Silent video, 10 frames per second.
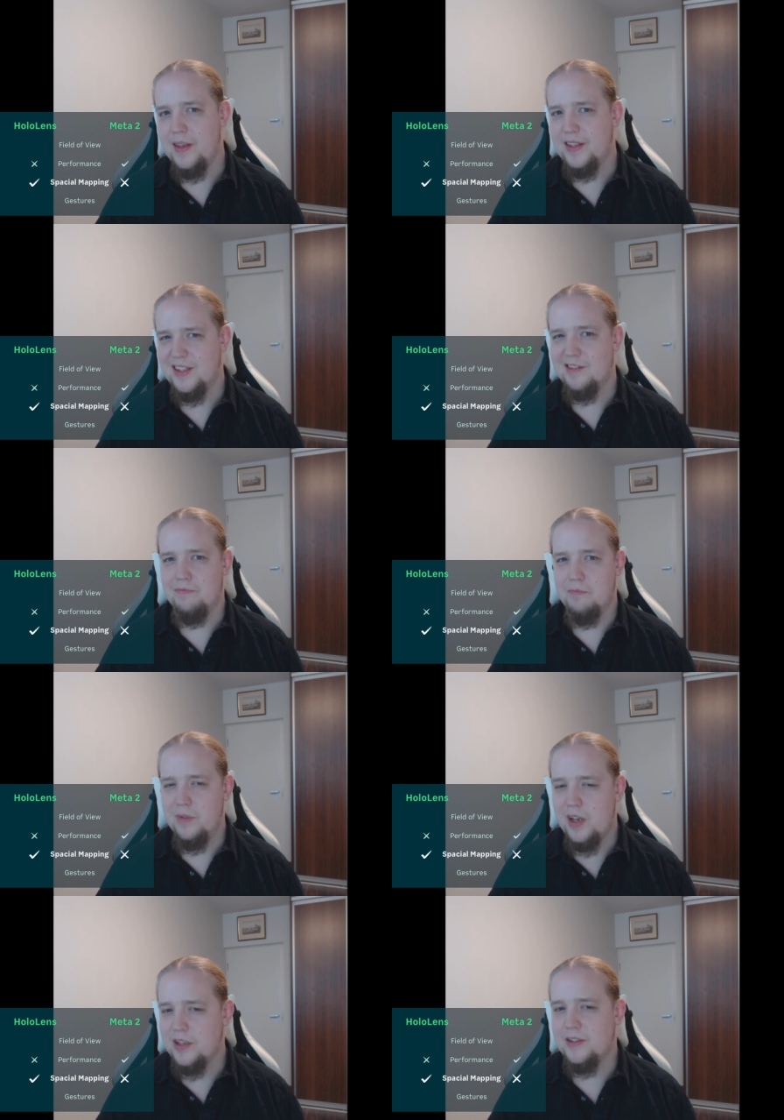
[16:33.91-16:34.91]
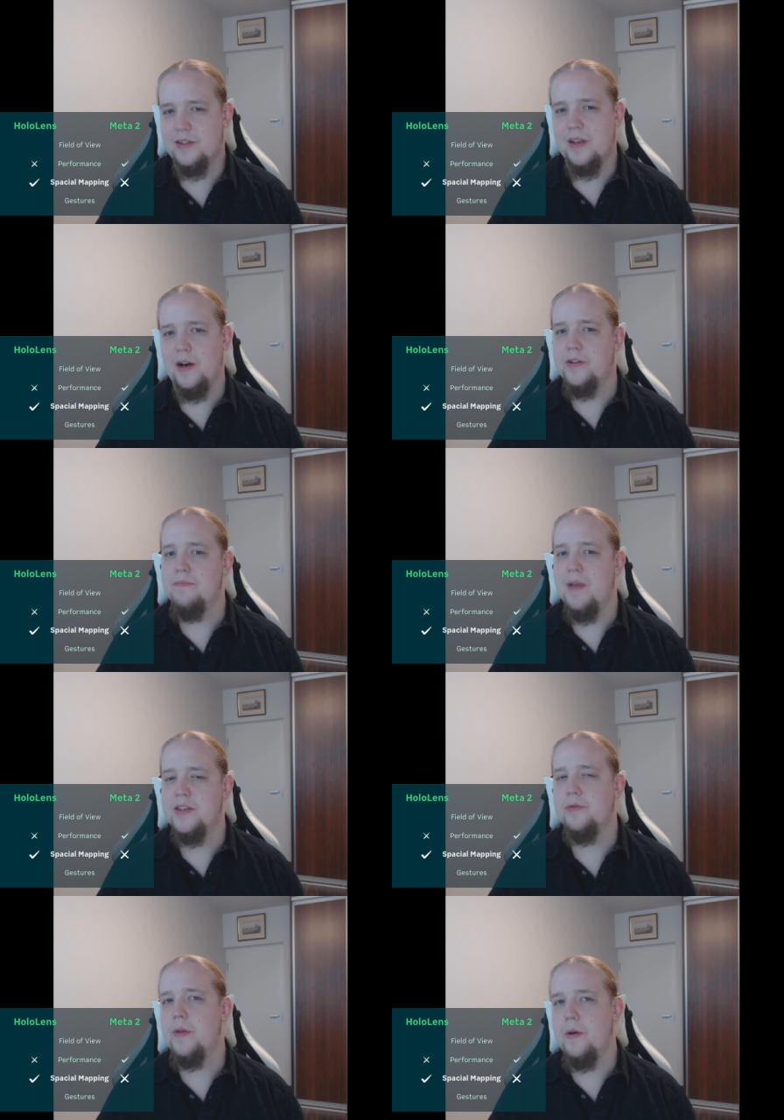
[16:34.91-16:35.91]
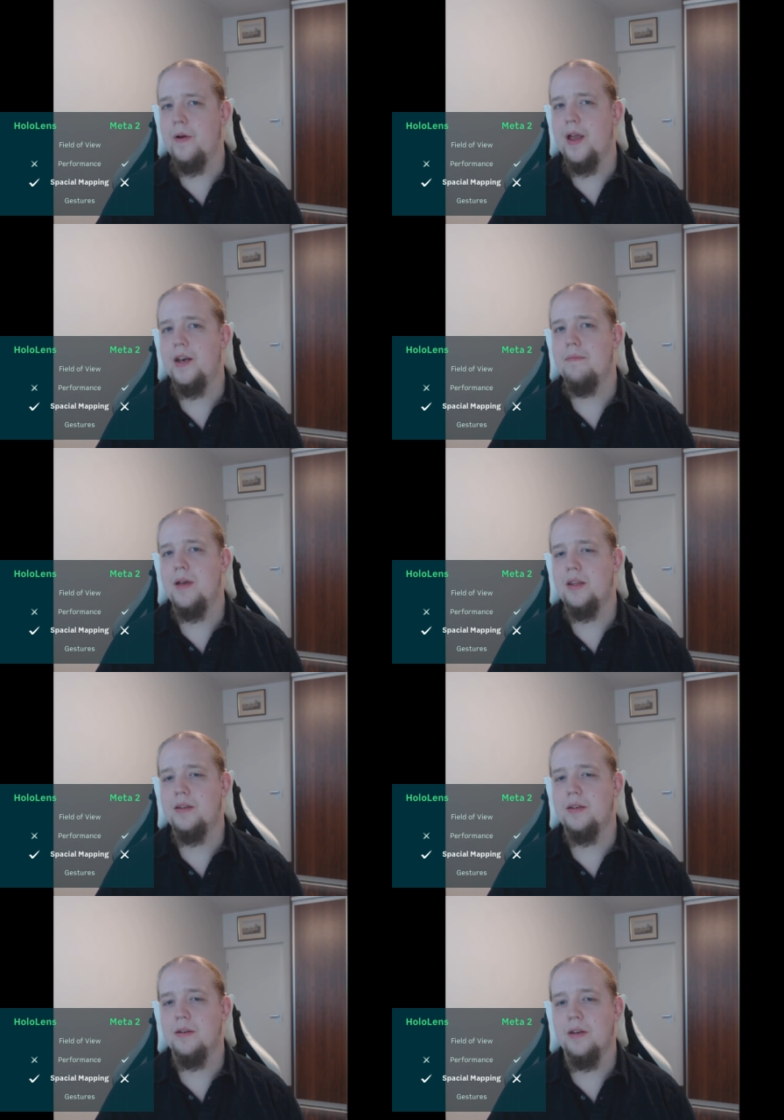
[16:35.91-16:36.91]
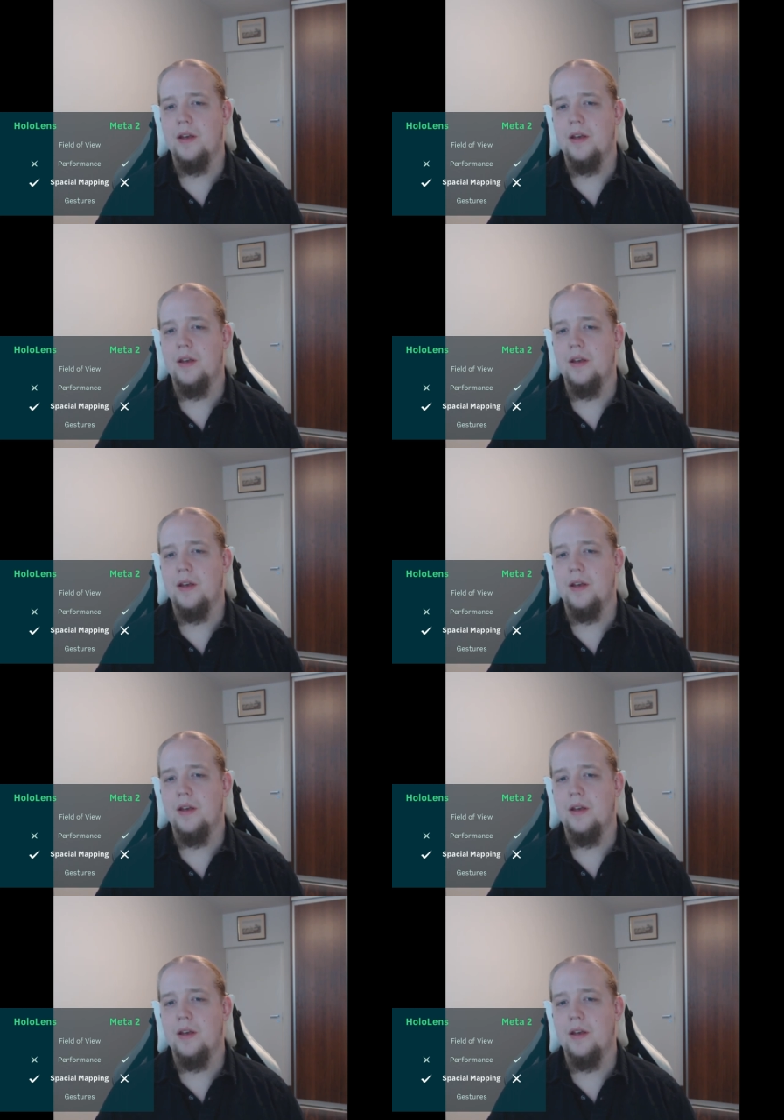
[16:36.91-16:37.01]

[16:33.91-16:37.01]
this does start to mess with your head a bit.